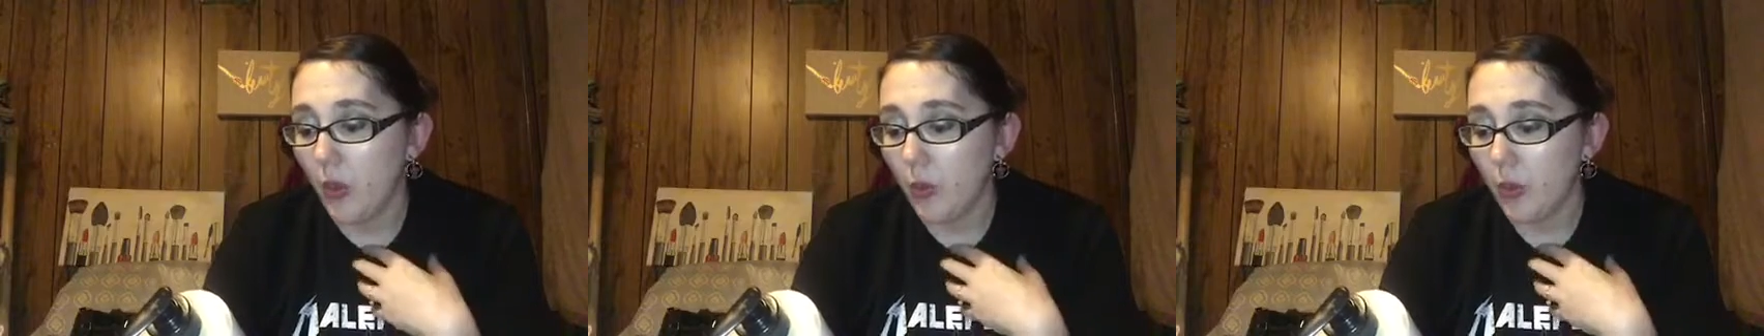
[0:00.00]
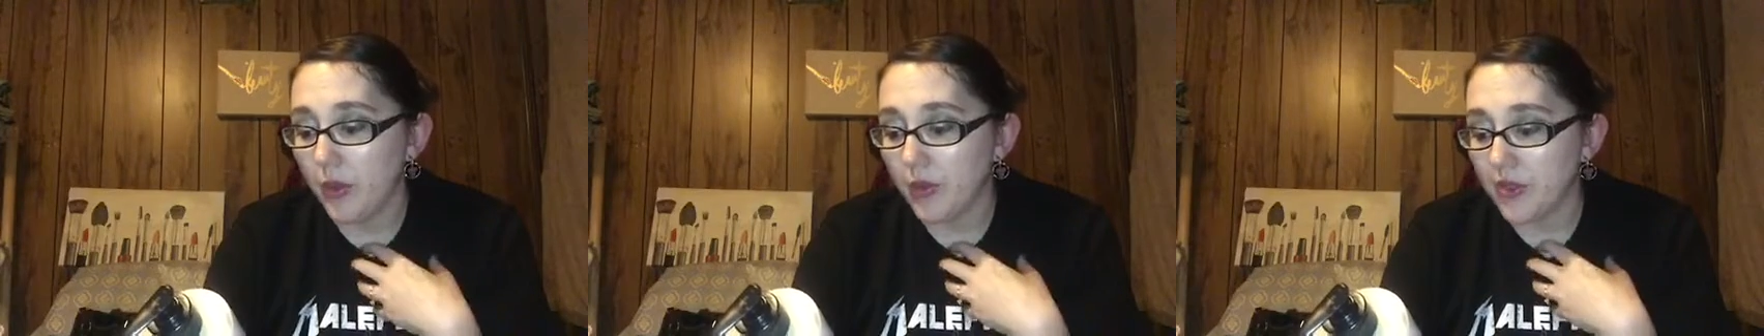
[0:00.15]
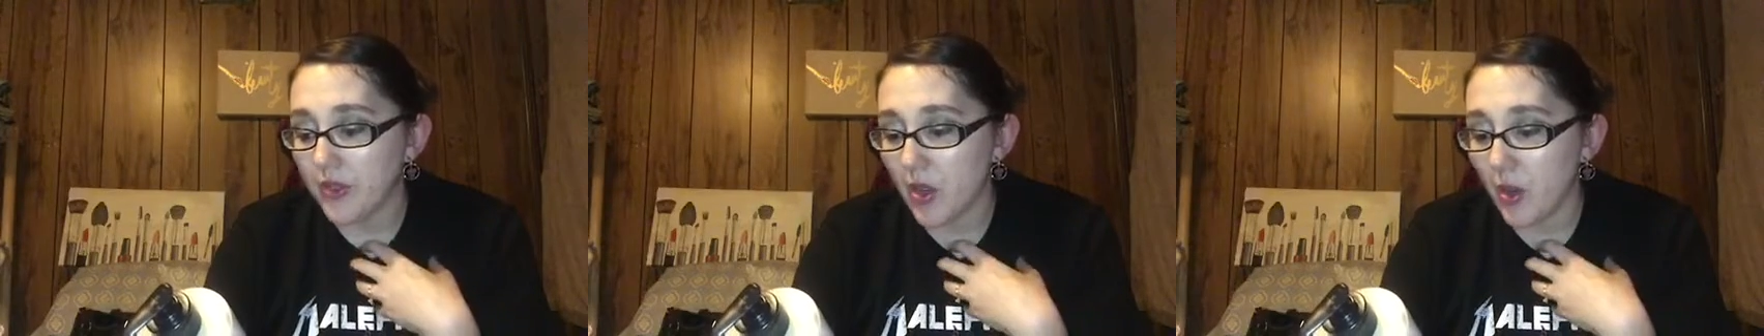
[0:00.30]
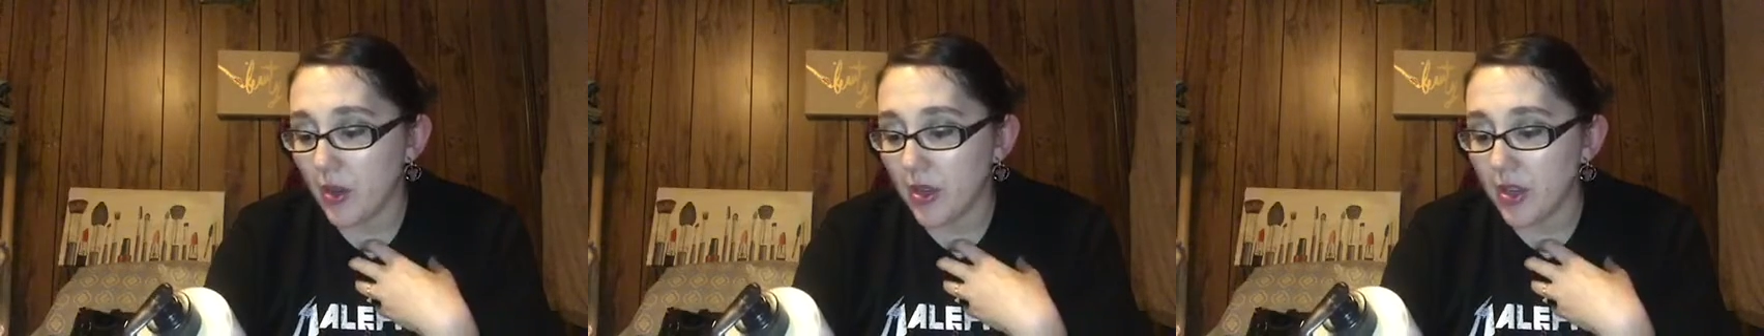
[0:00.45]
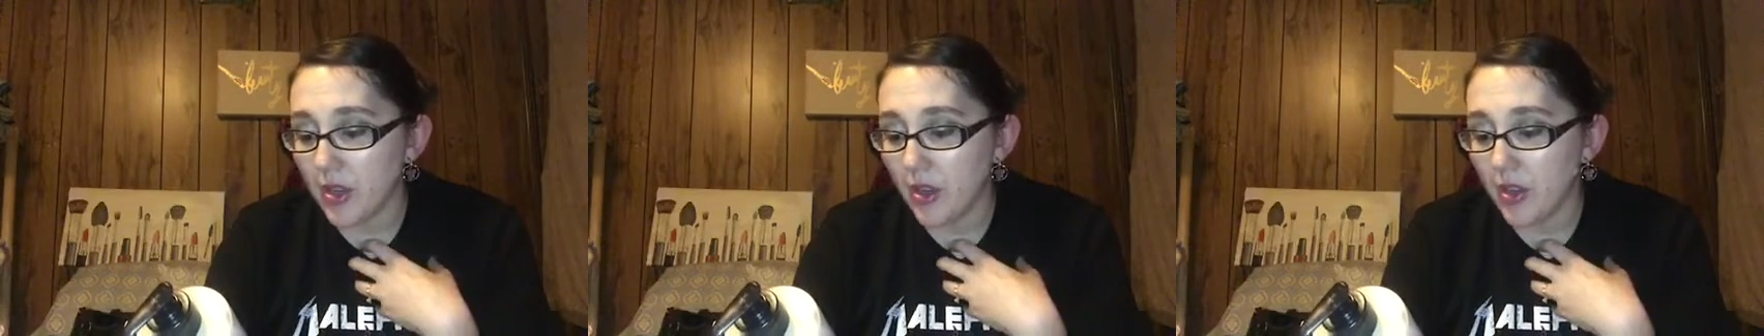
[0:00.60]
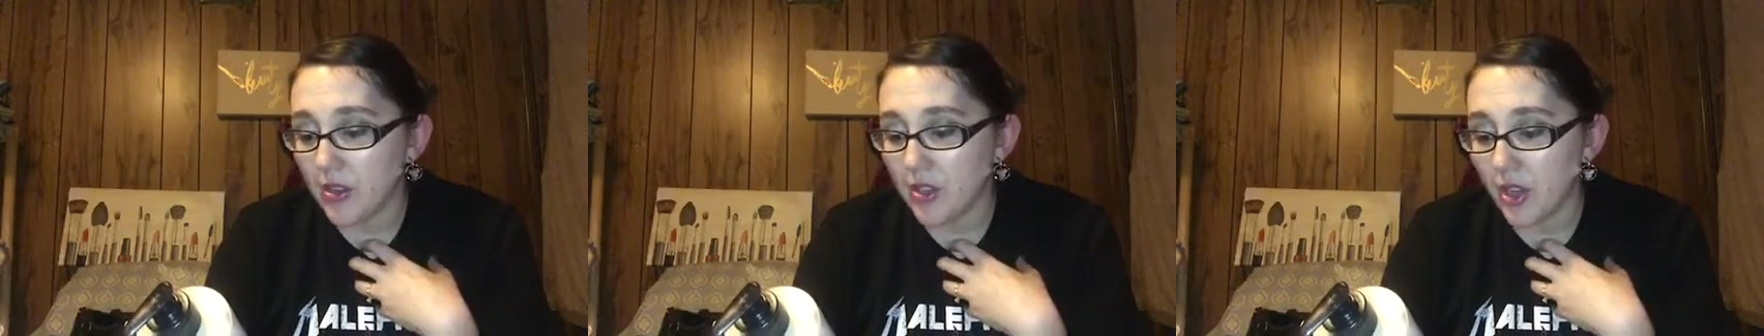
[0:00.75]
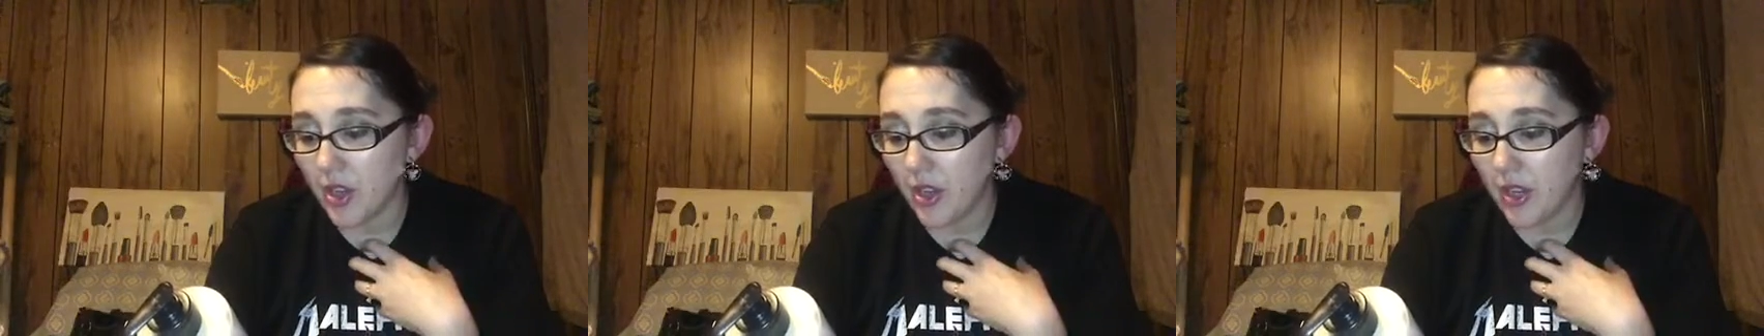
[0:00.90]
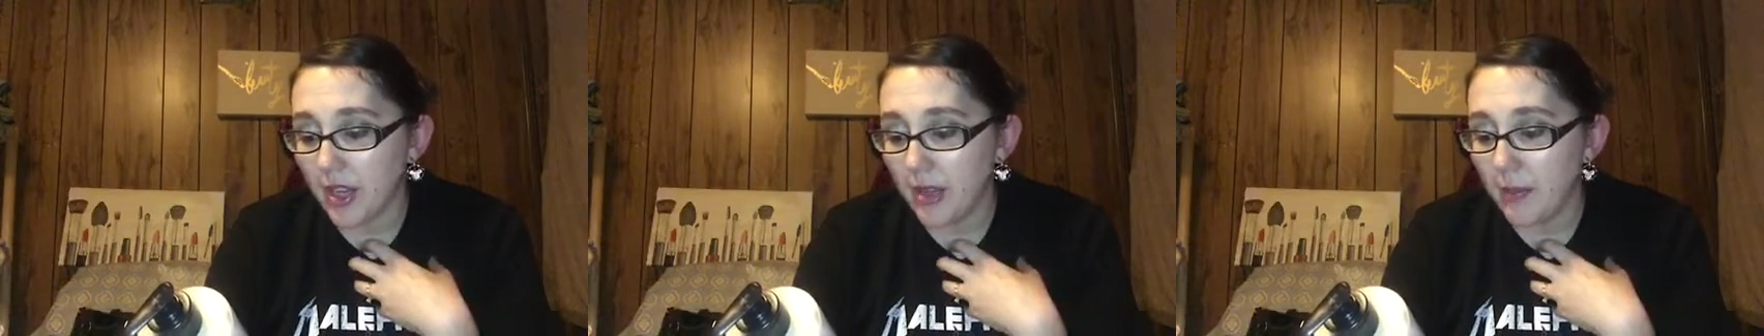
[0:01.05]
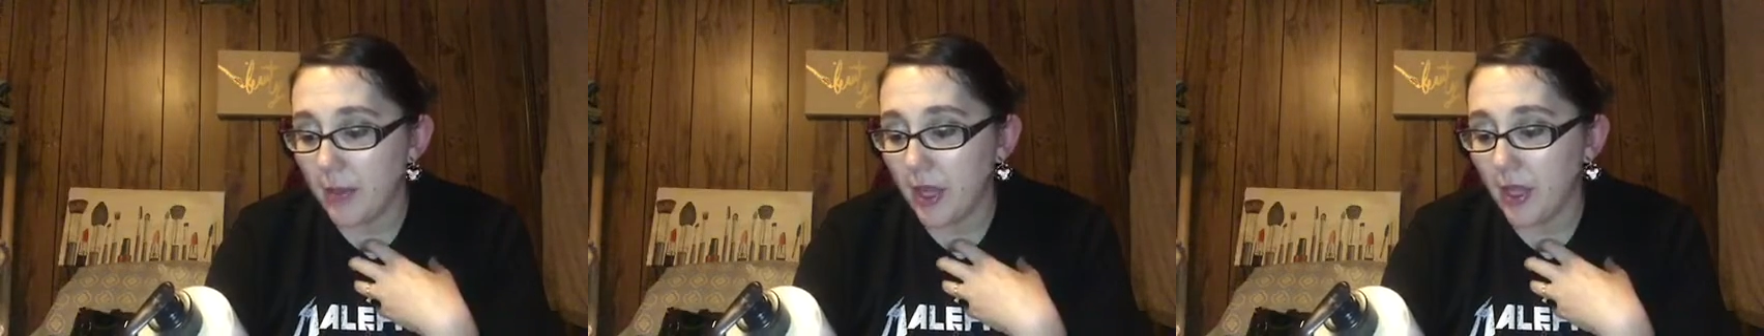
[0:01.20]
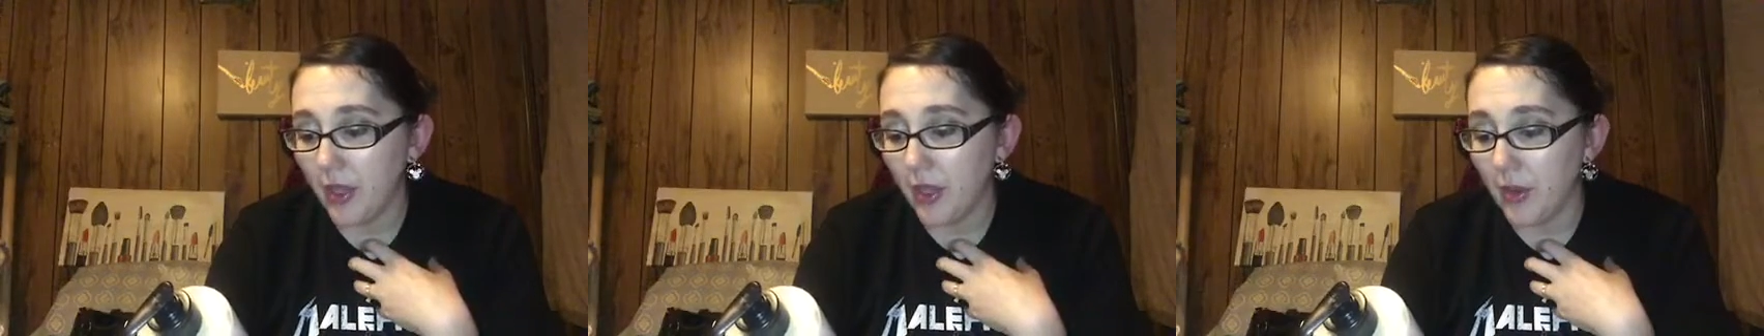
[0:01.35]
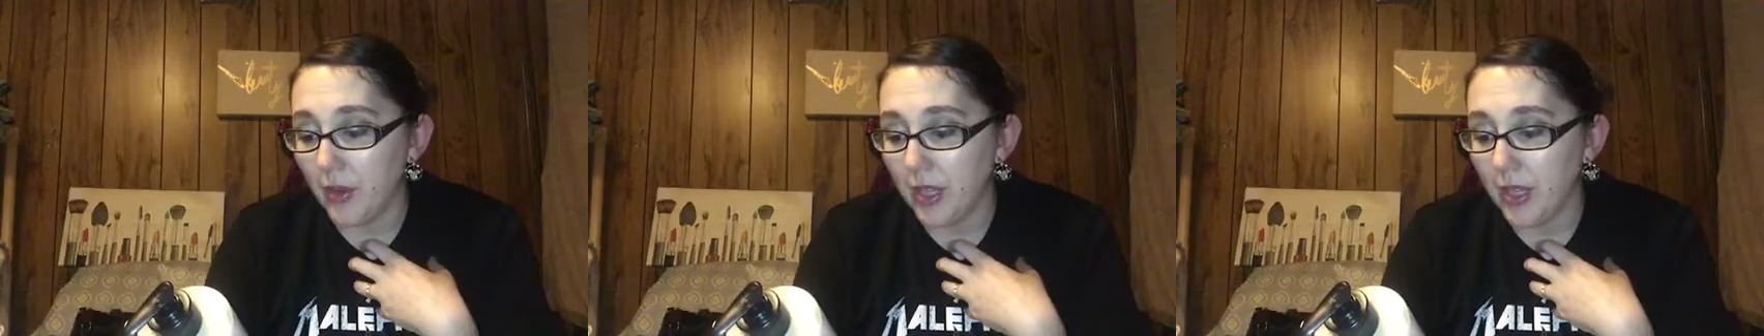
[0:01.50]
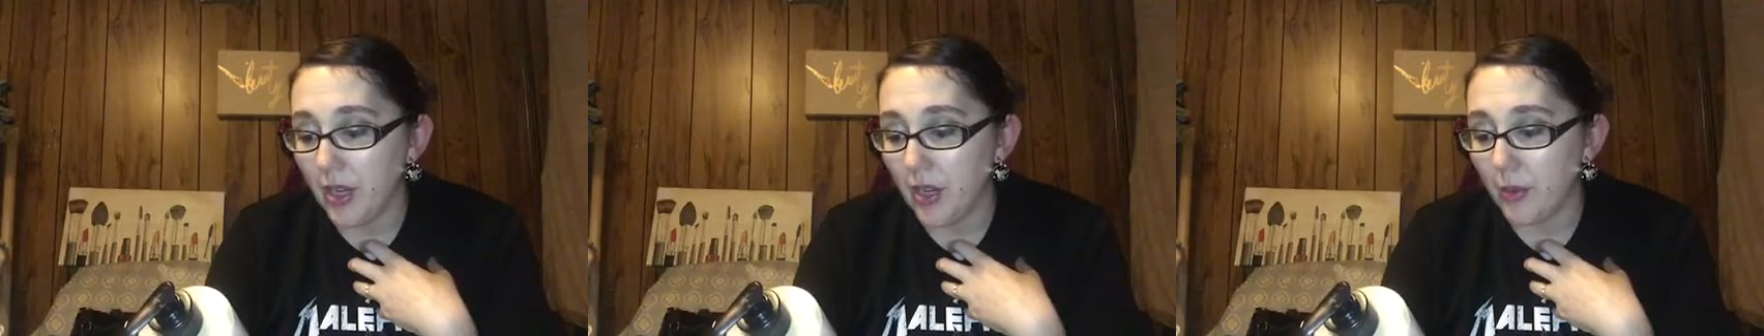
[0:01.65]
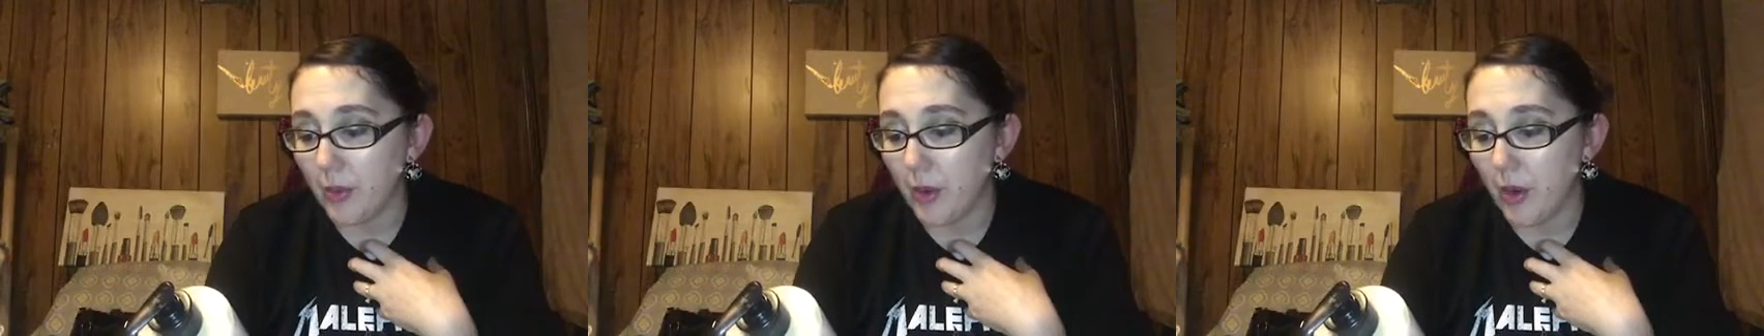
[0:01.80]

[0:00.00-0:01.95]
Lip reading: We've started our journey by loading our